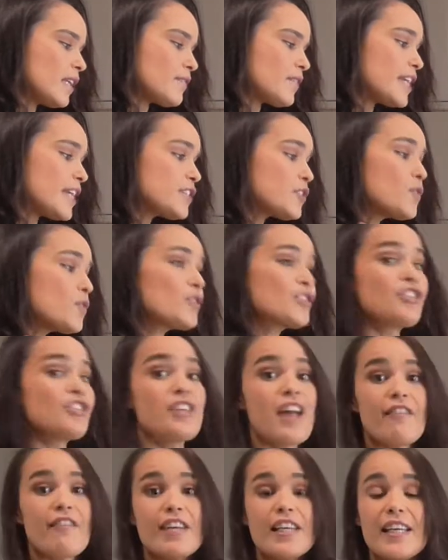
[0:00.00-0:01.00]
They talk
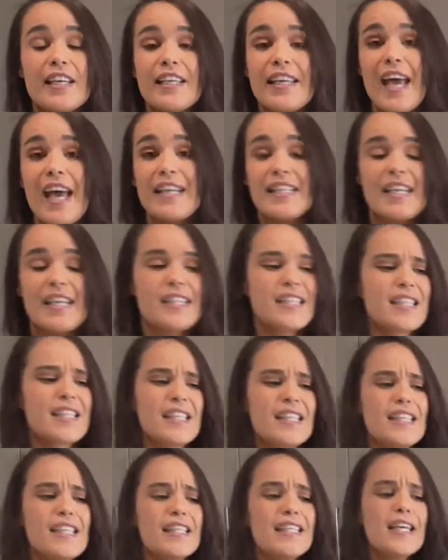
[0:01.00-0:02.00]
generic again. It's
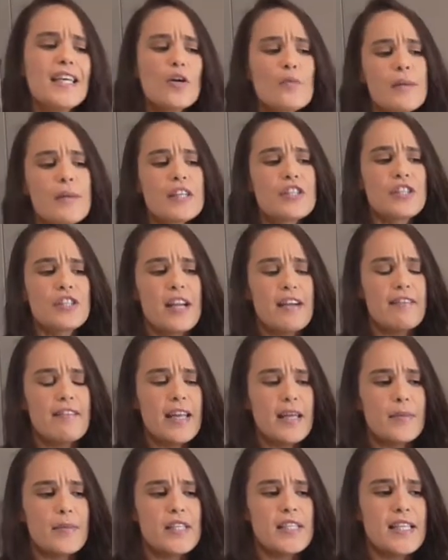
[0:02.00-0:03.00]
still a little bit
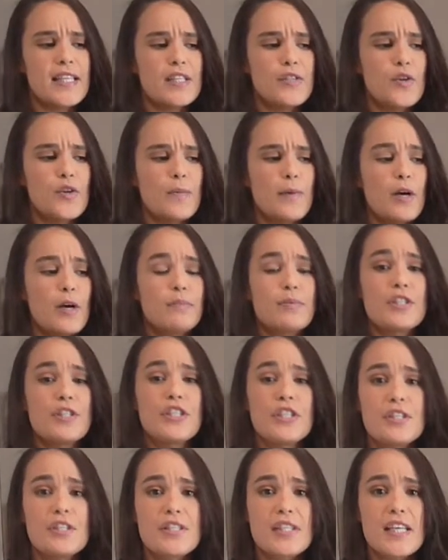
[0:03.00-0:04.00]
generic because they talk about
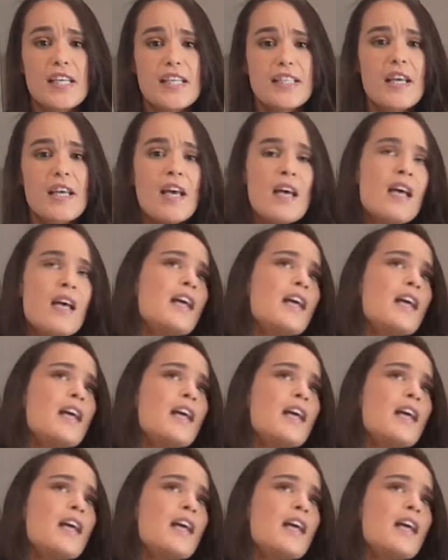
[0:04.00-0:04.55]
producers,